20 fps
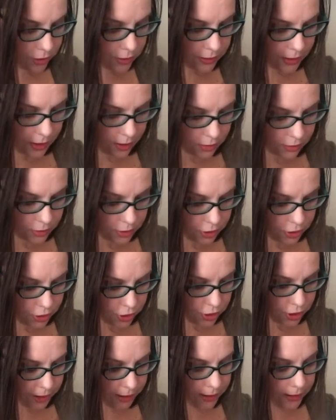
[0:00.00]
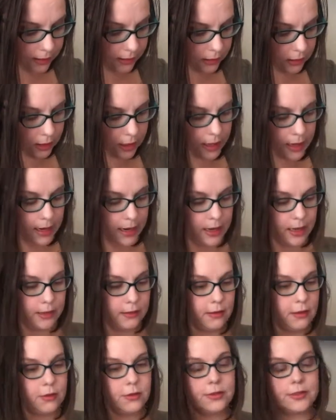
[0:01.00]
they are chicken, and
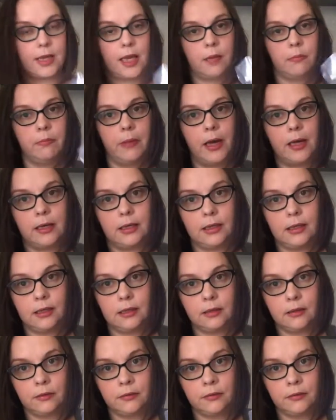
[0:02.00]
there's a bunny.